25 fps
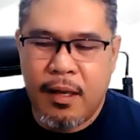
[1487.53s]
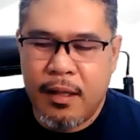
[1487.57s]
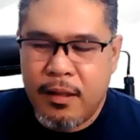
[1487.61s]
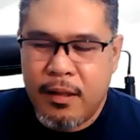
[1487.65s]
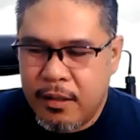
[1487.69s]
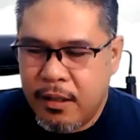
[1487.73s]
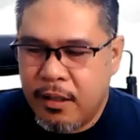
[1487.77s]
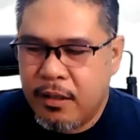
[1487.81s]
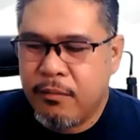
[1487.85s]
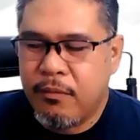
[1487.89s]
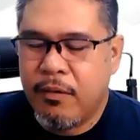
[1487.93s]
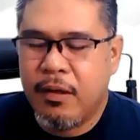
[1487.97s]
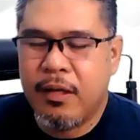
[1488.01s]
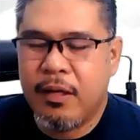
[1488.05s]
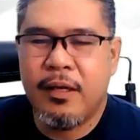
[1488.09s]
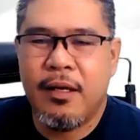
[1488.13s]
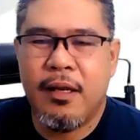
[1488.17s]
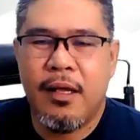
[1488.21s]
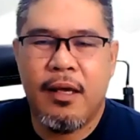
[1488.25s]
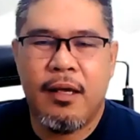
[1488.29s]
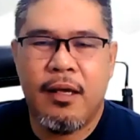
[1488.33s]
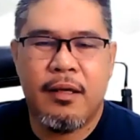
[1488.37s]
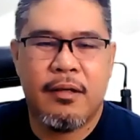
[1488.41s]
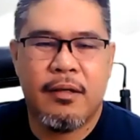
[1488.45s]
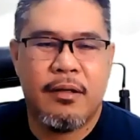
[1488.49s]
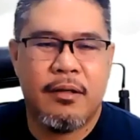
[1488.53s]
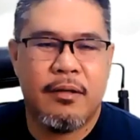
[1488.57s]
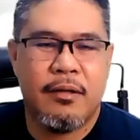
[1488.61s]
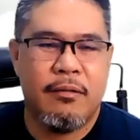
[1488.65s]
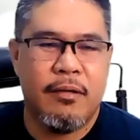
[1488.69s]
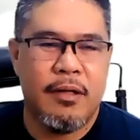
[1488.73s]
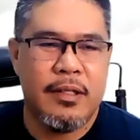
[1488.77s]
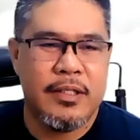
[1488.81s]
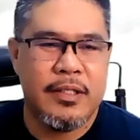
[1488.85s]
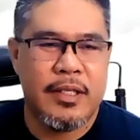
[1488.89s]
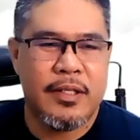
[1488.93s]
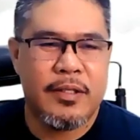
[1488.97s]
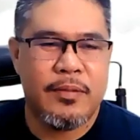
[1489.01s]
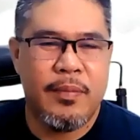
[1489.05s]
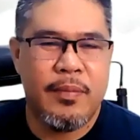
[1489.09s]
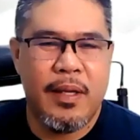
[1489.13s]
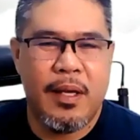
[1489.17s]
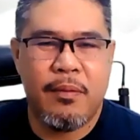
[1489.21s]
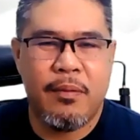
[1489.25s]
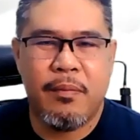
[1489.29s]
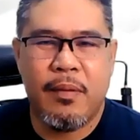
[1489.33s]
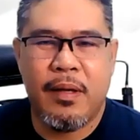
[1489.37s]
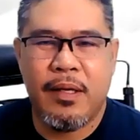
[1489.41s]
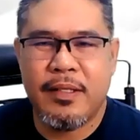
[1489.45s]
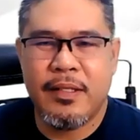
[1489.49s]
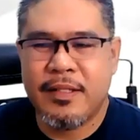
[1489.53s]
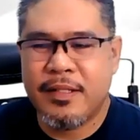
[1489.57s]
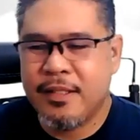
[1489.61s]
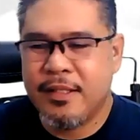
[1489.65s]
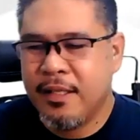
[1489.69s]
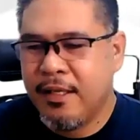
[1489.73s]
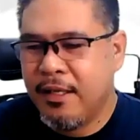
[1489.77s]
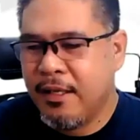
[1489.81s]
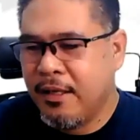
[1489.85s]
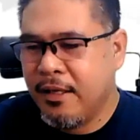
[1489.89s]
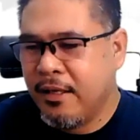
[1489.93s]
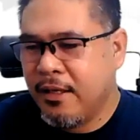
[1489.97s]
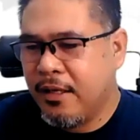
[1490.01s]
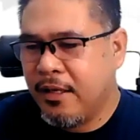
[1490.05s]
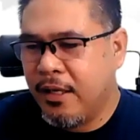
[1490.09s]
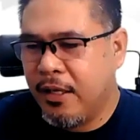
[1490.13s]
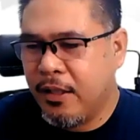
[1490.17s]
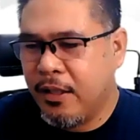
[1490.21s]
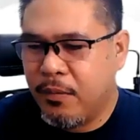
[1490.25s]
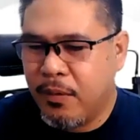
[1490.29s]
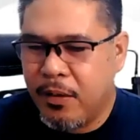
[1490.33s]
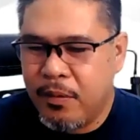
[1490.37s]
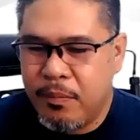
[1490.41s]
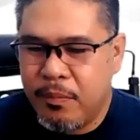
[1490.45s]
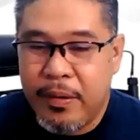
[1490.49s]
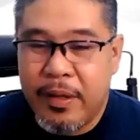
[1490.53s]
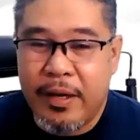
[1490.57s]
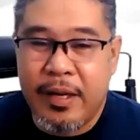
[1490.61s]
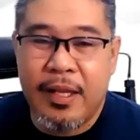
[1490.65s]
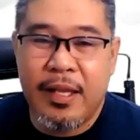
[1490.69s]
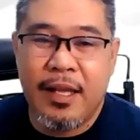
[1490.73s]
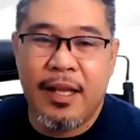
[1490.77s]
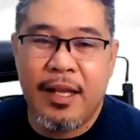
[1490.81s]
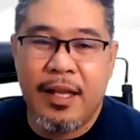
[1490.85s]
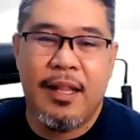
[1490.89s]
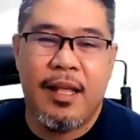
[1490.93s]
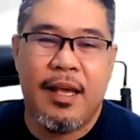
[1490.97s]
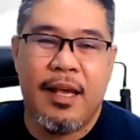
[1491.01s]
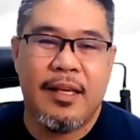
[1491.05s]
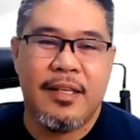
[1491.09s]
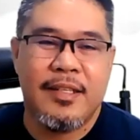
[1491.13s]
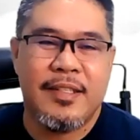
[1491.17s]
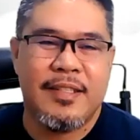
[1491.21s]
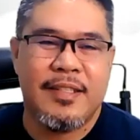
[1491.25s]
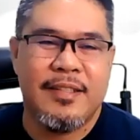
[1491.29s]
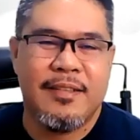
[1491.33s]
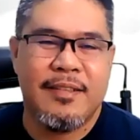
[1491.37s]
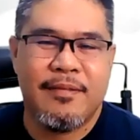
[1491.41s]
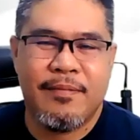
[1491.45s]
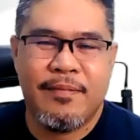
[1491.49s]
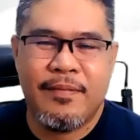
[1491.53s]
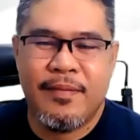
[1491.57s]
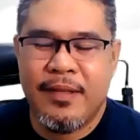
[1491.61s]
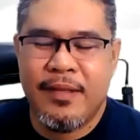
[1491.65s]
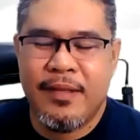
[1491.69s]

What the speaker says: and then one day we'll just be amazed. It will be realized.